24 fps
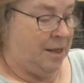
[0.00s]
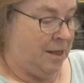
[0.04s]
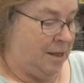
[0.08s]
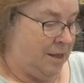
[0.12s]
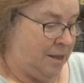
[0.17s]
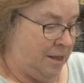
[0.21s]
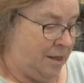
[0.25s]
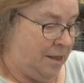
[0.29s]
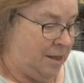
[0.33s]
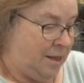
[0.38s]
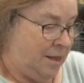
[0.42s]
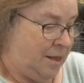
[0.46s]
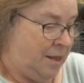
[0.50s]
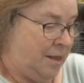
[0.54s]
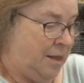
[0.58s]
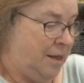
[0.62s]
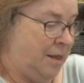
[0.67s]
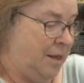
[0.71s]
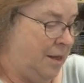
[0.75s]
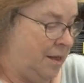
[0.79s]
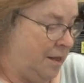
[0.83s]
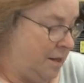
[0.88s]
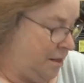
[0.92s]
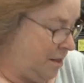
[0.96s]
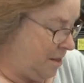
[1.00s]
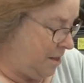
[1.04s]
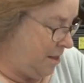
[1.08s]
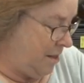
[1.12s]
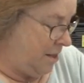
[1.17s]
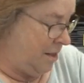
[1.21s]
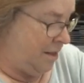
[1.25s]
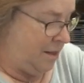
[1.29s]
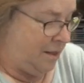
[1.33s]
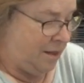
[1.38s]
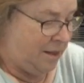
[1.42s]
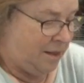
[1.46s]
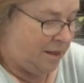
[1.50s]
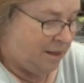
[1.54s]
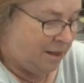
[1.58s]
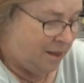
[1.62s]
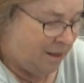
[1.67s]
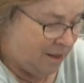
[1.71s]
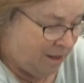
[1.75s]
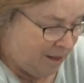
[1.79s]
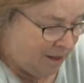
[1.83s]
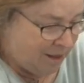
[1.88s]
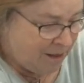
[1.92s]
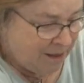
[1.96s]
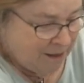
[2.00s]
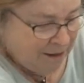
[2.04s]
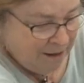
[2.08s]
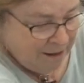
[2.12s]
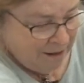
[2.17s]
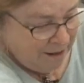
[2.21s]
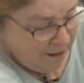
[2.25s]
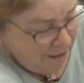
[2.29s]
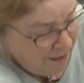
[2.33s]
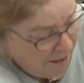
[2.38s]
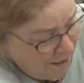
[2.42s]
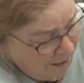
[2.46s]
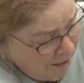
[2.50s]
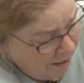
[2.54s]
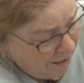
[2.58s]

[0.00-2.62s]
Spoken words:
(silence)